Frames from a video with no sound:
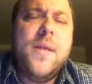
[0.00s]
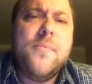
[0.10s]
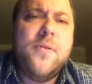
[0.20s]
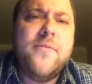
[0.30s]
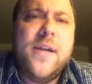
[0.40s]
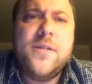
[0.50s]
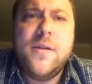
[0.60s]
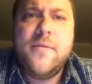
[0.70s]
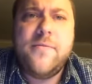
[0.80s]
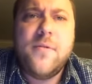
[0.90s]

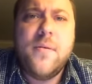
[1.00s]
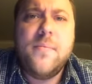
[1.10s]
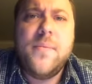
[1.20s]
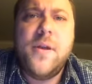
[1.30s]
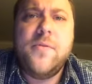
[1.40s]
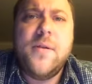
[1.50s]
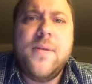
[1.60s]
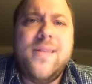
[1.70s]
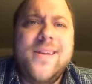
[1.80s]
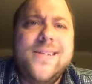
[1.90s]
motivation from the grid
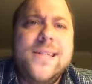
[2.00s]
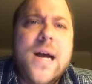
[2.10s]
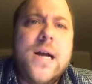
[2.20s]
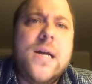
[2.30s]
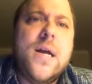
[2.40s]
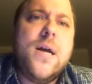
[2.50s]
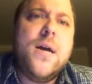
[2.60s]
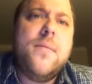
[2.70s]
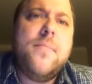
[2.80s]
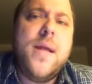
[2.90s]
method dot com,